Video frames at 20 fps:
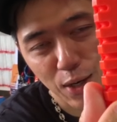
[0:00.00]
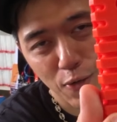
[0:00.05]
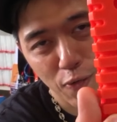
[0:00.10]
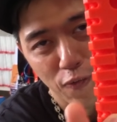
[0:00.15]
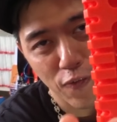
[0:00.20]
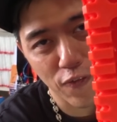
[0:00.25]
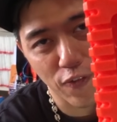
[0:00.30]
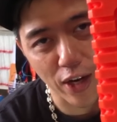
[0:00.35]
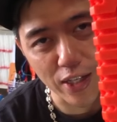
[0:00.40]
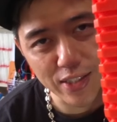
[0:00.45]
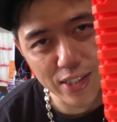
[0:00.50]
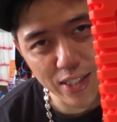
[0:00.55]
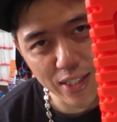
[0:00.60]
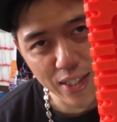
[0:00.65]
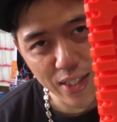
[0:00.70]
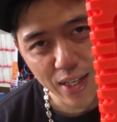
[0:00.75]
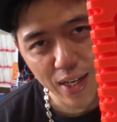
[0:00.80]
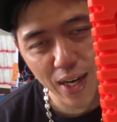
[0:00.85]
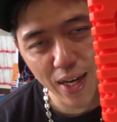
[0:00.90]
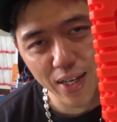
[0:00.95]
of
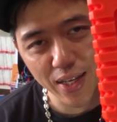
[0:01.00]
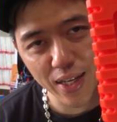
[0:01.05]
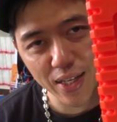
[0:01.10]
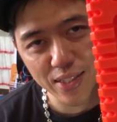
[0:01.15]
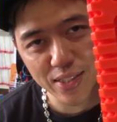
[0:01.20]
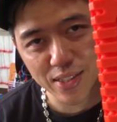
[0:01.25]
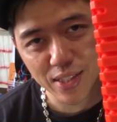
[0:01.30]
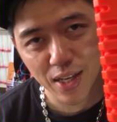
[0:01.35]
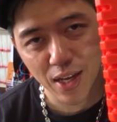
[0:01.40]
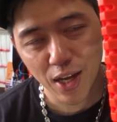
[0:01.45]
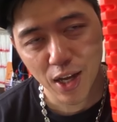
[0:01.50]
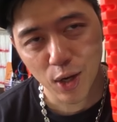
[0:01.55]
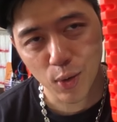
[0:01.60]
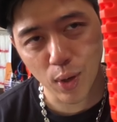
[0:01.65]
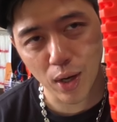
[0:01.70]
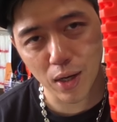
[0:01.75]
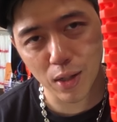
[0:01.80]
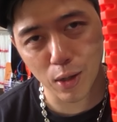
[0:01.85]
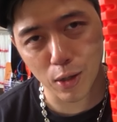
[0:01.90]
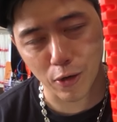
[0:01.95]
fuzzy, I guess.
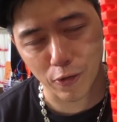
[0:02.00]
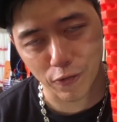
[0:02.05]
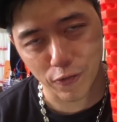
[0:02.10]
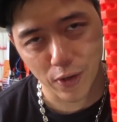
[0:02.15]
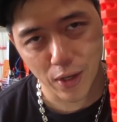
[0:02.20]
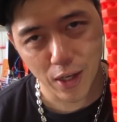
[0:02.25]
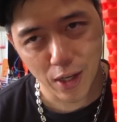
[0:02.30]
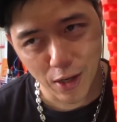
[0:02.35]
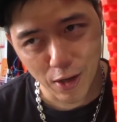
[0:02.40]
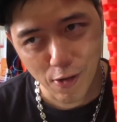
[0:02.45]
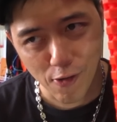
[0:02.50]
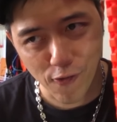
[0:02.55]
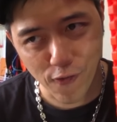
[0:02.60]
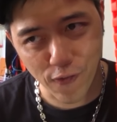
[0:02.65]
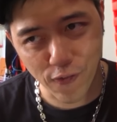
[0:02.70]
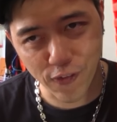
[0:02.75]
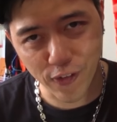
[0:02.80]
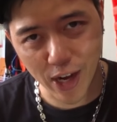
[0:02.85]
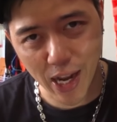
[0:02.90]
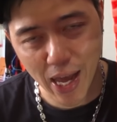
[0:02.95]
Quite a lot of
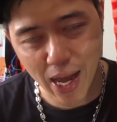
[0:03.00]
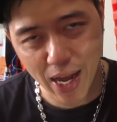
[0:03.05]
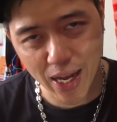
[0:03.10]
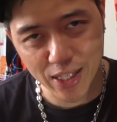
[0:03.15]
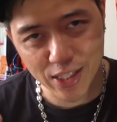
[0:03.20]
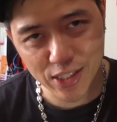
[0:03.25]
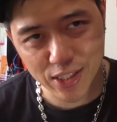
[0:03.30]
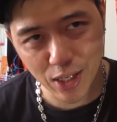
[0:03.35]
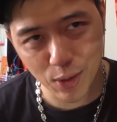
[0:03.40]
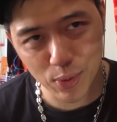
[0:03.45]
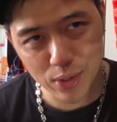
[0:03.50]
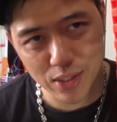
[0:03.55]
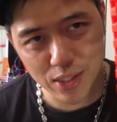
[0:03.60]
flash, I would